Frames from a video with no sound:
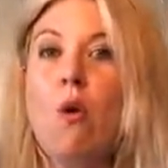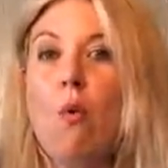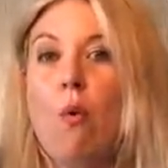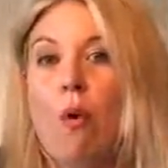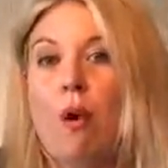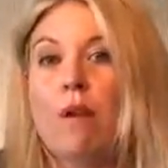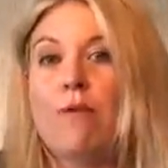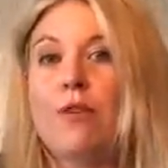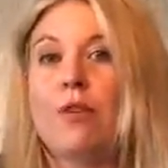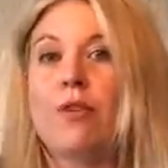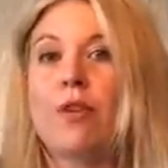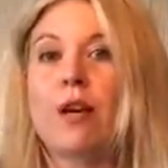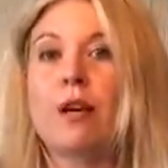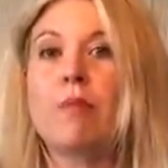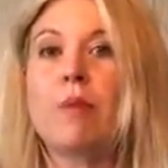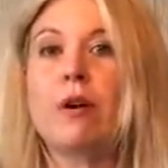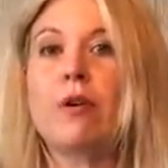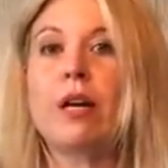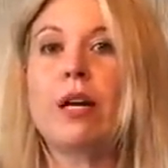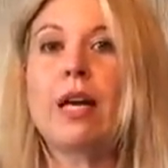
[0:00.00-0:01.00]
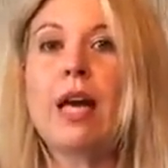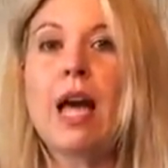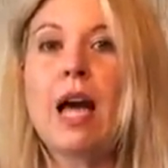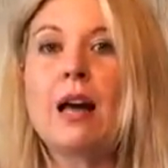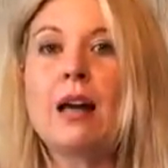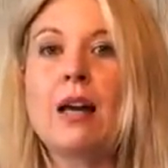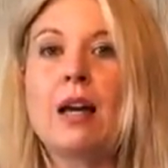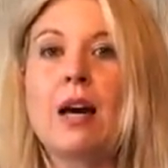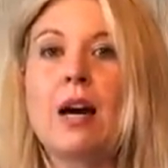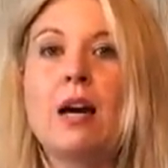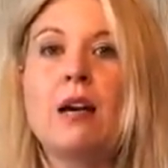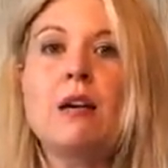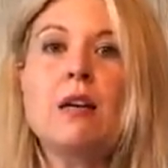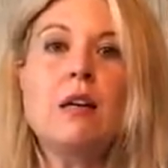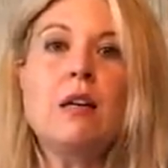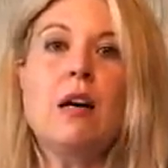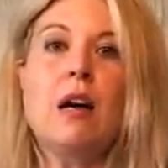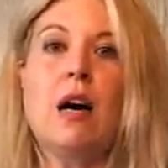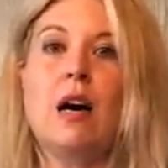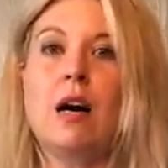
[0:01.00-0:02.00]
Or if you think about in Canada,
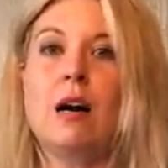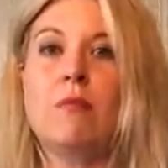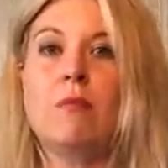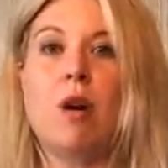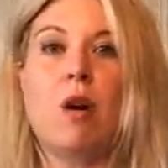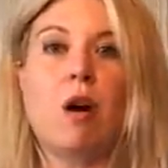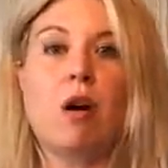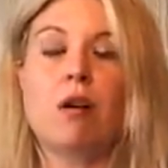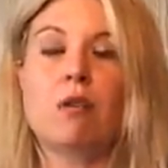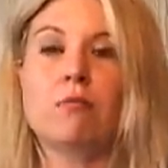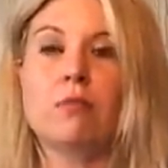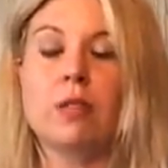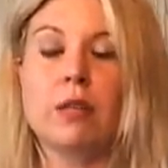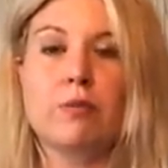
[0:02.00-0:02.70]
our